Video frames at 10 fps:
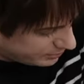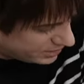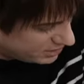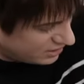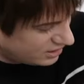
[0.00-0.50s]

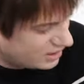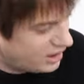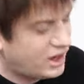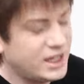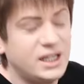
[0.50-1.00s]
But
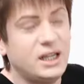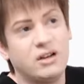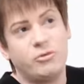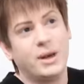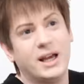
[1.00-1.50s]
I
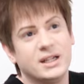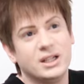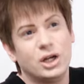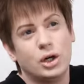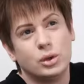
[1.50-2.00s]
love black
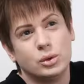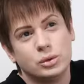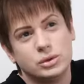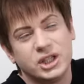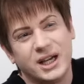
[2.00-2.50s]
and gold,